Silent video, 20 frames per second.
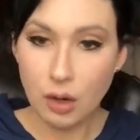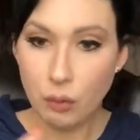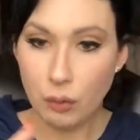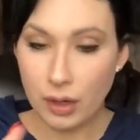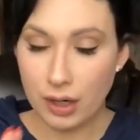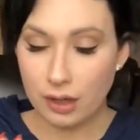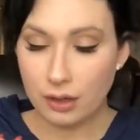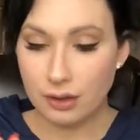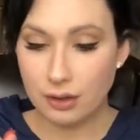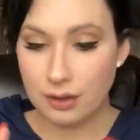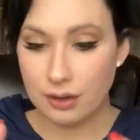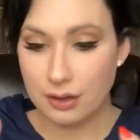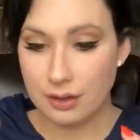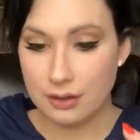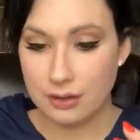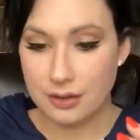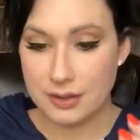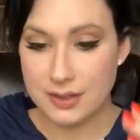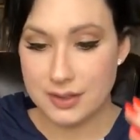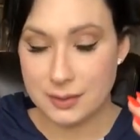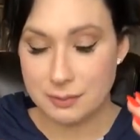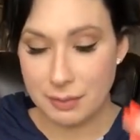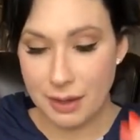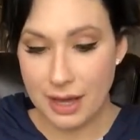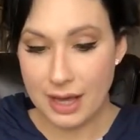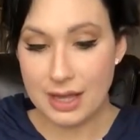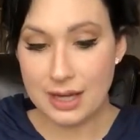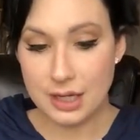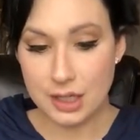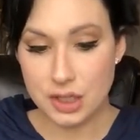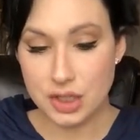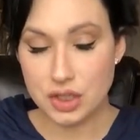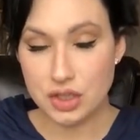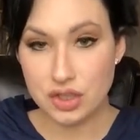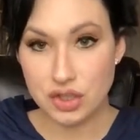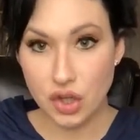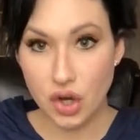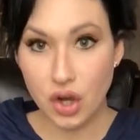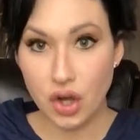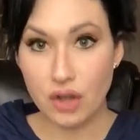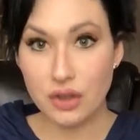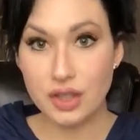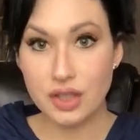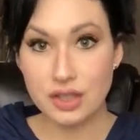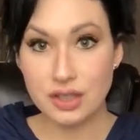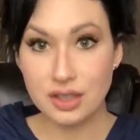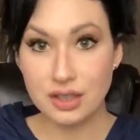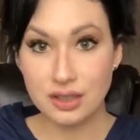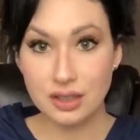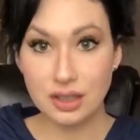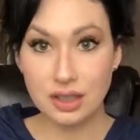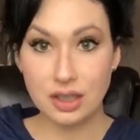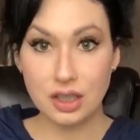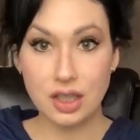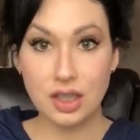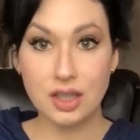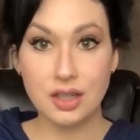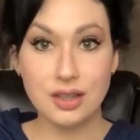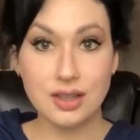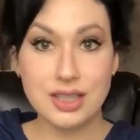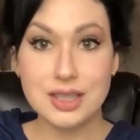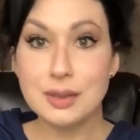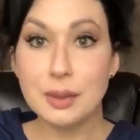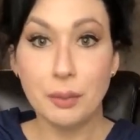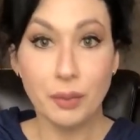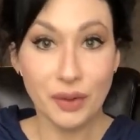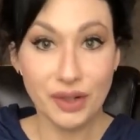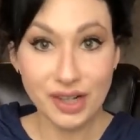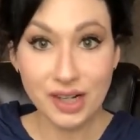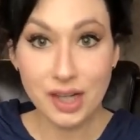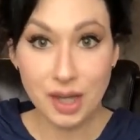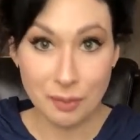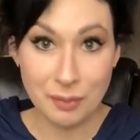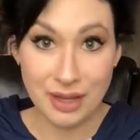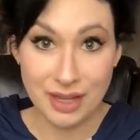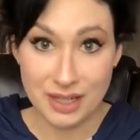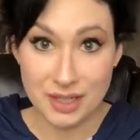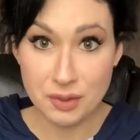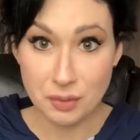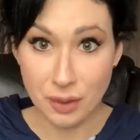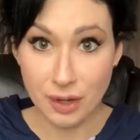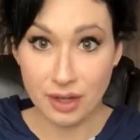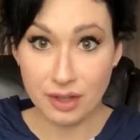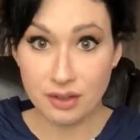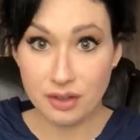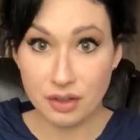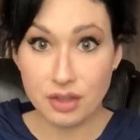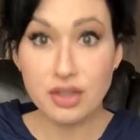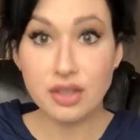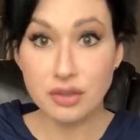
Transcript: Well, the Spanish saw that these people were going to come anyway.